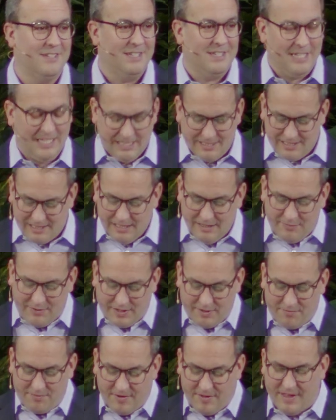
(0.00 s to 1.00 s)
He's
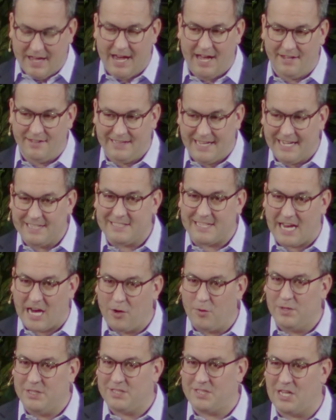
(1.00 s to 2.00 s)
living for that. That's
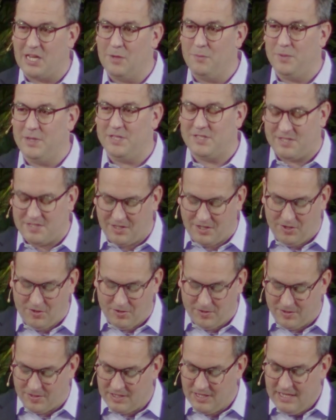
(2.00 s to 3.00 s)
how he's going to be
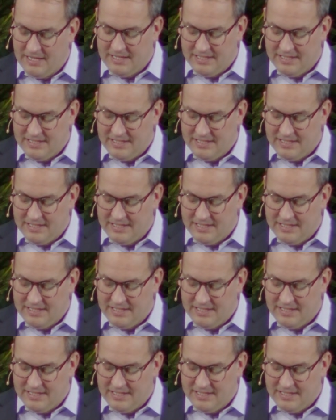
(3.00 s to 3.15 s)
secure,